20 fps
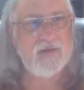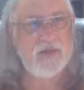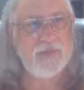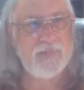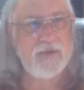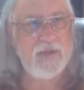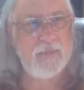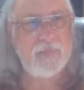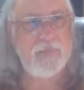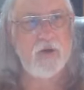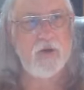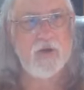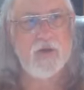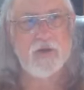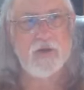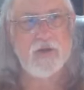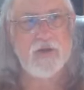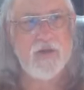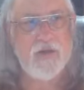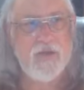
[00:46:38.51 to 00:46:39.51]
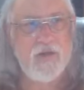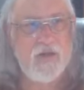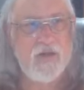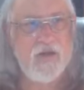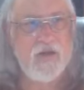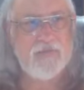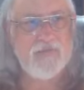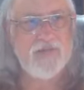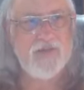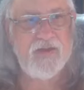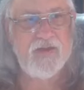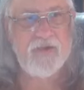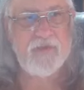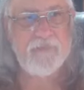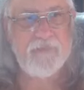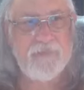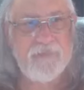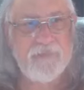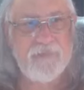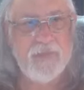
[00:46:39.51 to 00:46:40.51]
it to be a part of
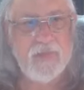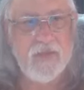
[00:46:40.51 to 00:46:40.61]
them